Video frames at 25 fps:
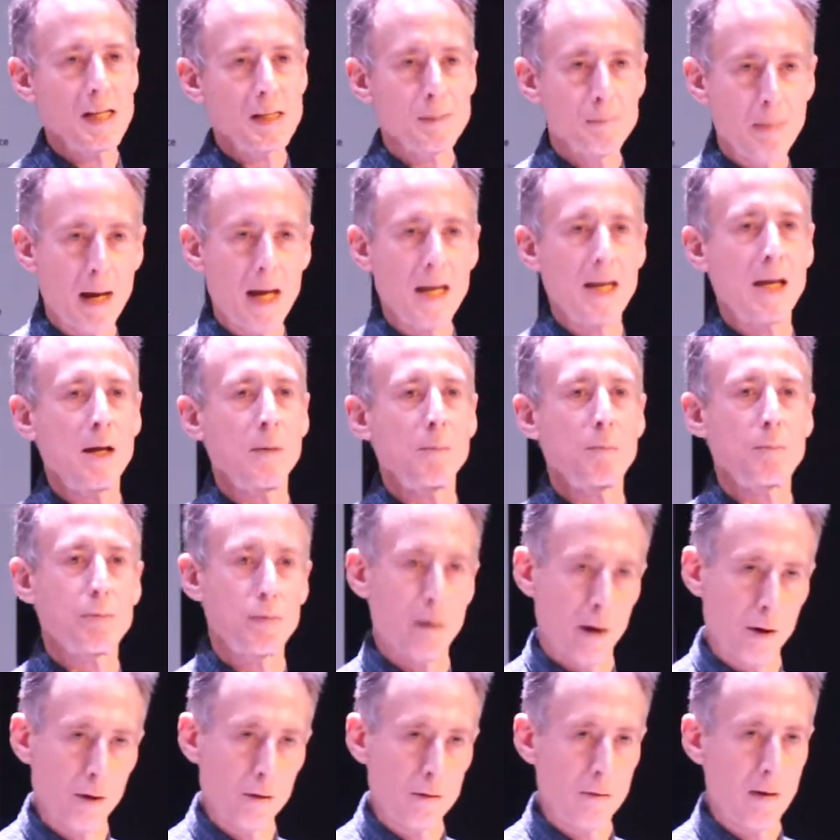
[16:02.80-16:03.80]
is making
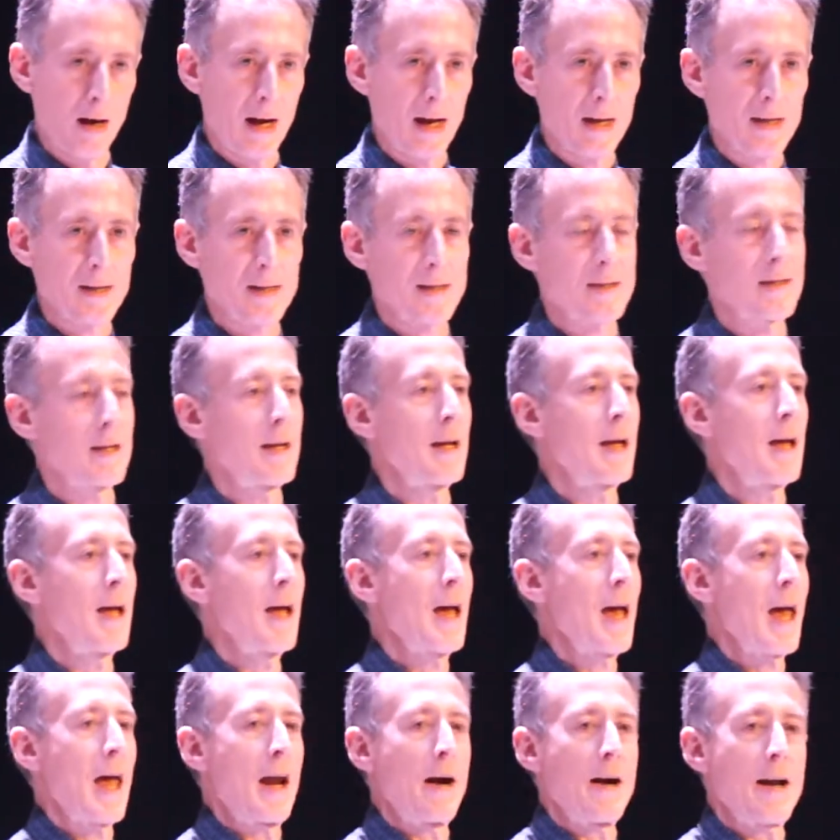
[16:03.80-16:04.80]
progress
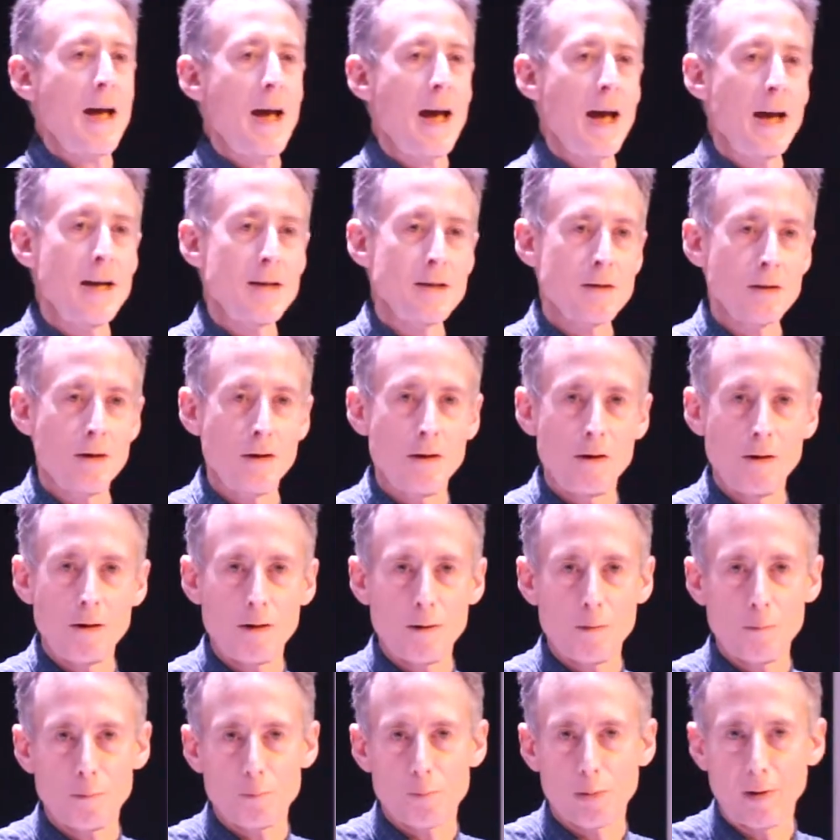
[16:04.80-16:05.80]
and it has
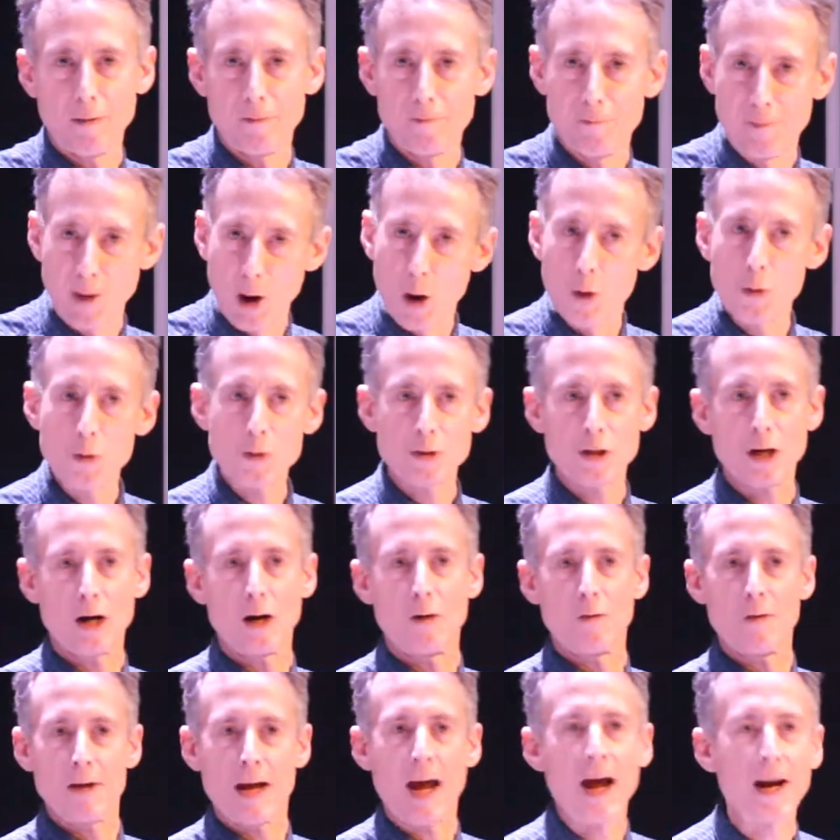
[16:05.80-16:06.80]
provoked a
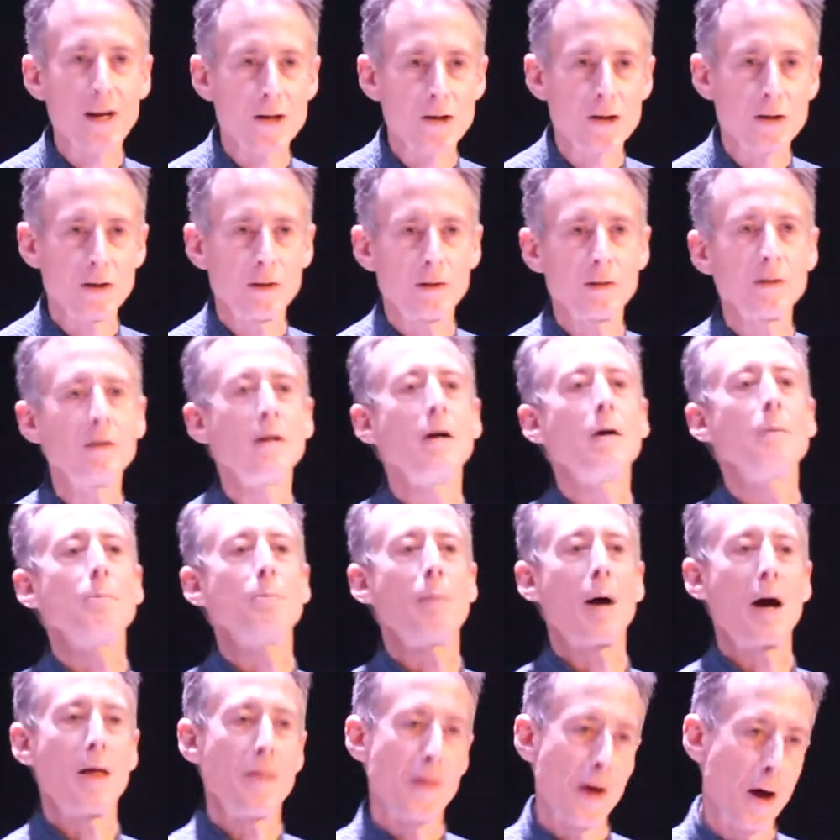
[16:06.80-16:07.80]
reaction
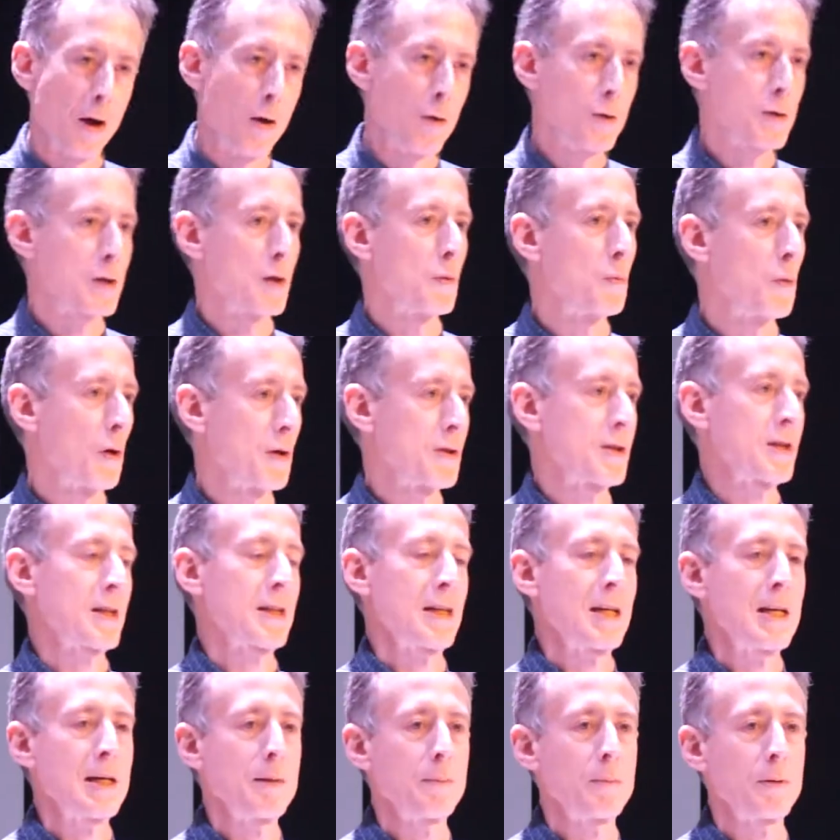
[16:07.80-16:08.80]
by those who want to
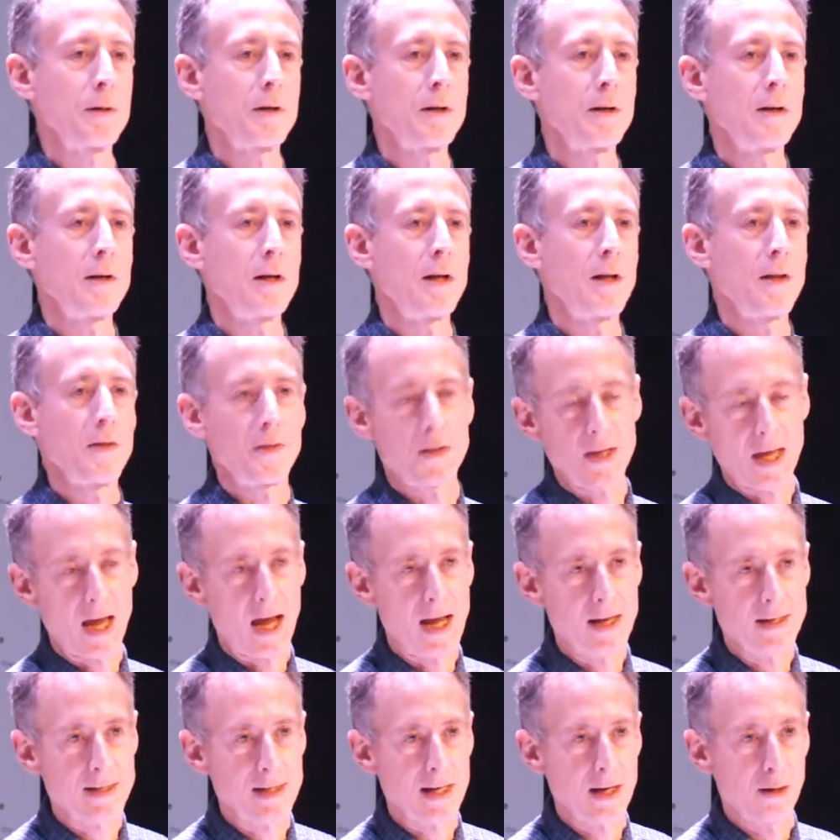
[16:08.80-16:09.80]
keep the
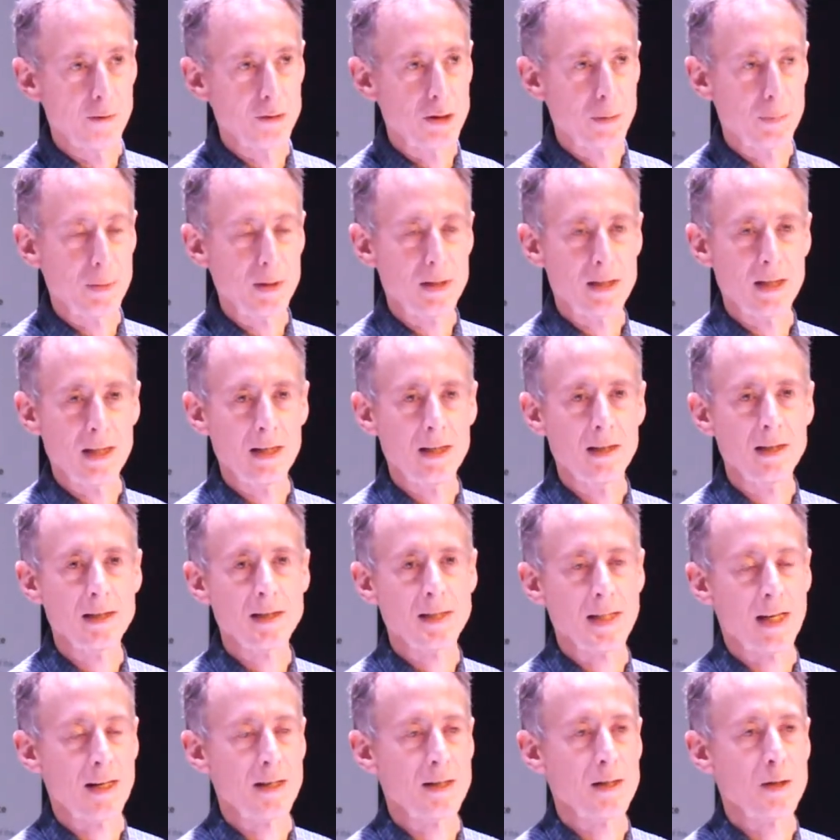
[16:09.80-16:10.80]
anti-LGBT
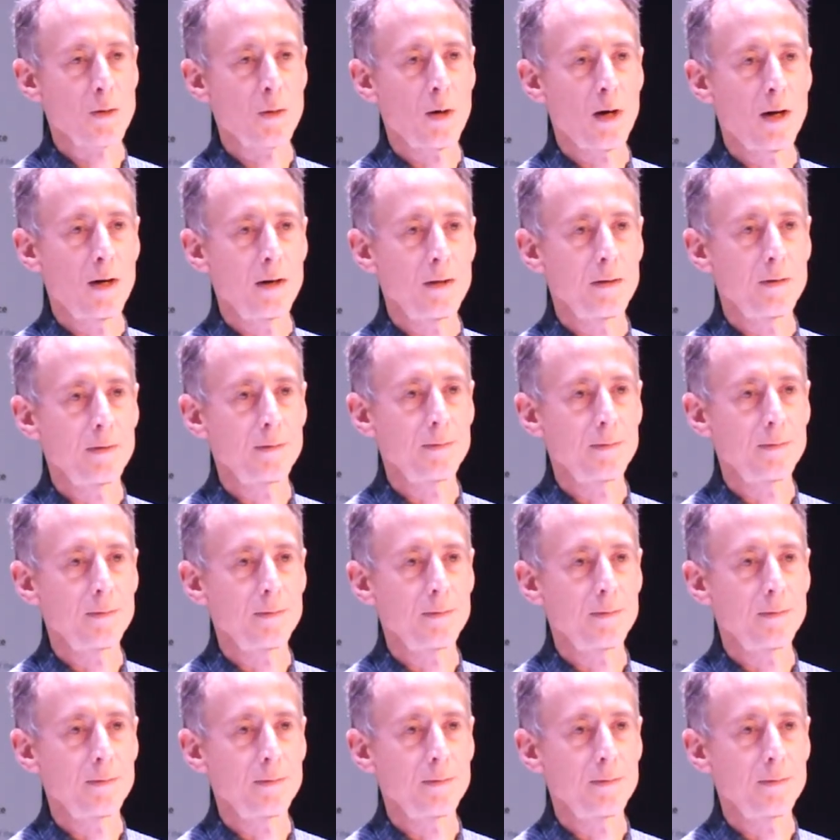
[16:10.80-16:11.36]
status quo.